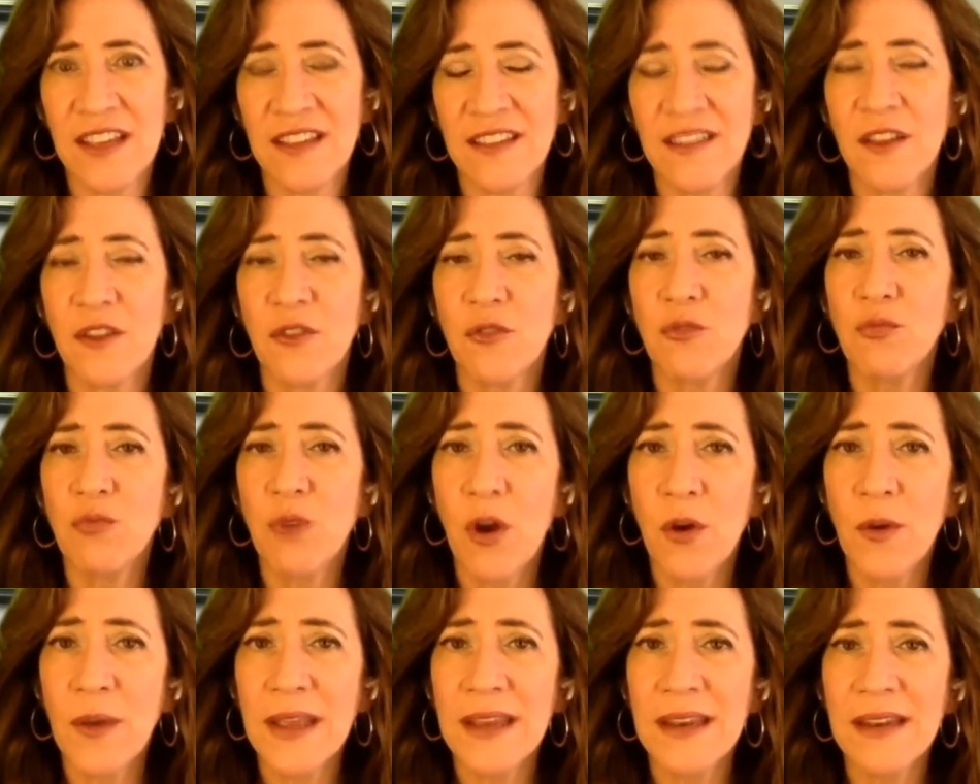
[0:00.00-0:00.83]
Is it
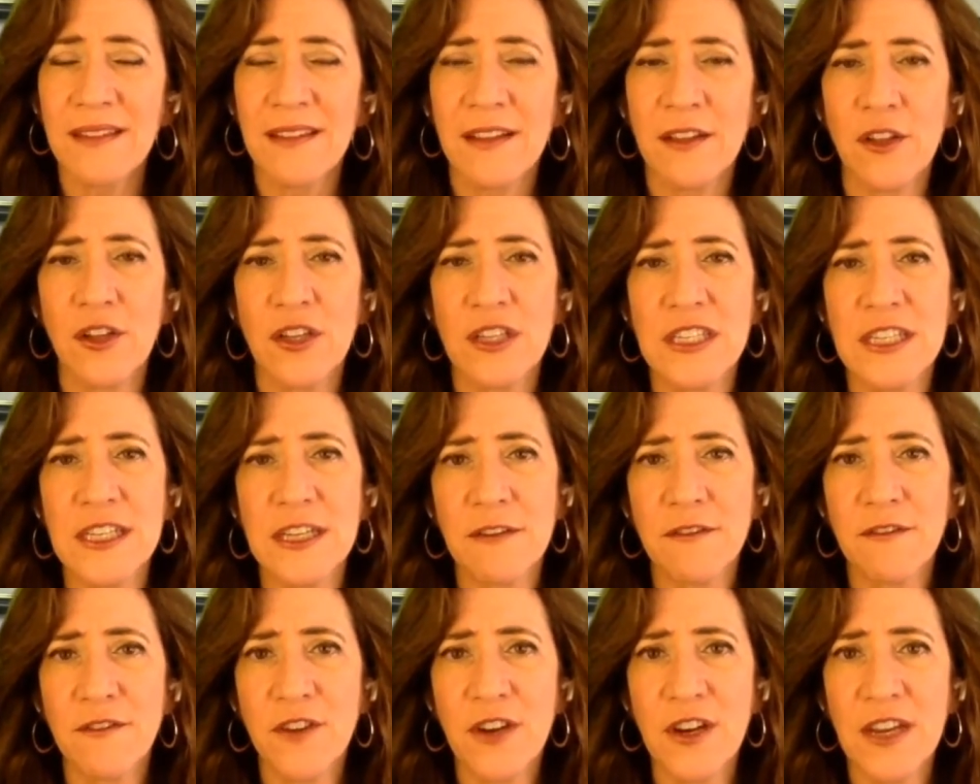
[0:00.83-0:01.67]
growing? Does it look
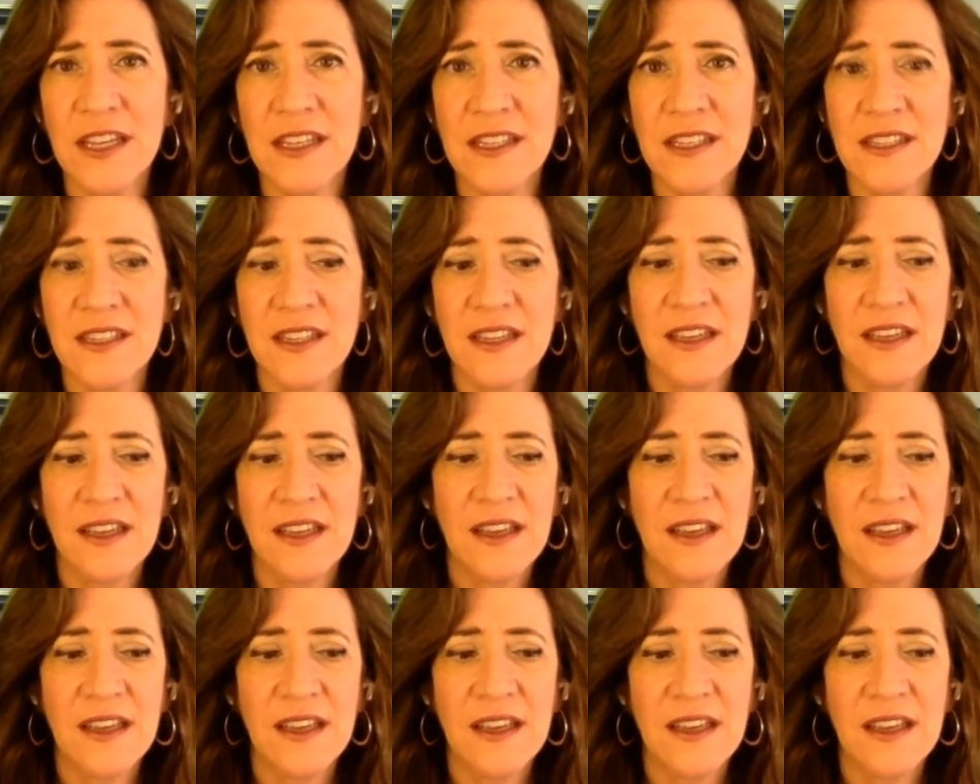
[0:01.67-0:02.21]
different?